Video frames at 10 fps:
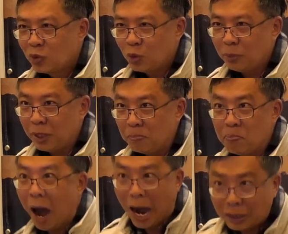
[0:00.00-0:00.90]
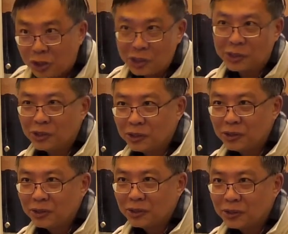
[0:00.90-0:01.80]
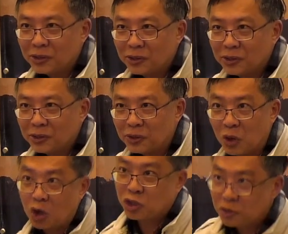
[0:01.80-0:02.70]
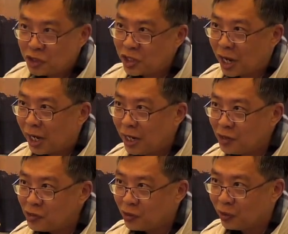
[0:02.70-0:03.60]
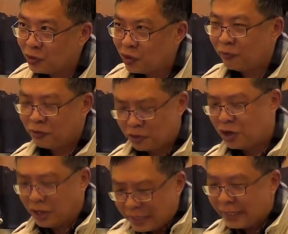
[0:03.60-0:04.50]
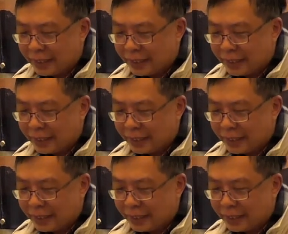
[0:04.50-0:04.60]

marked or ostracized, or sort of you're not